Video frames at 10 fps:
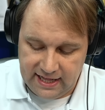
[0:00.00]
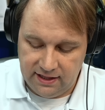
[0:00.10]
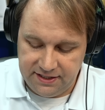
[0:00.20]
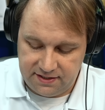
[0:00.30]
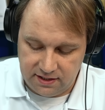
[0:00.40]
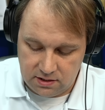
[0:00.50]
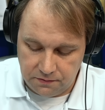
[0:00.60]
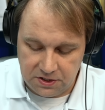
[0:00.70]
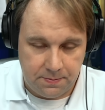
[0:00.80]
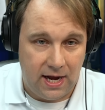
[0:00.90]
At least six
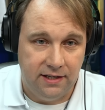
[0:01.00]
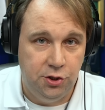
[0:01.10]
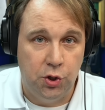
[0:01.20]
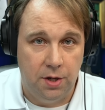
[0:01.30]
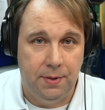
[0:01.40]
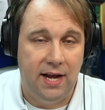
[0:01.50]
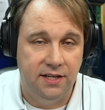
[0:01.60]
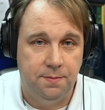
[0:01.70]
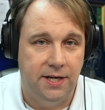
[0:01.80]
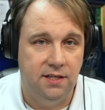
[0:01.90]
over spot, and you could buy
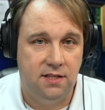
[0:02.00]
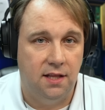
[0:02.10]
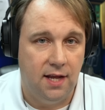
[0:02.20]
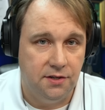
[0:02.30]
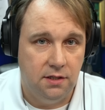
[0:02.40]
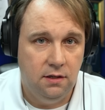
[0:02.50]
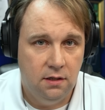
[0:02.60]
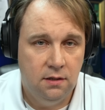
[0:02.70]
as many as ten thousand.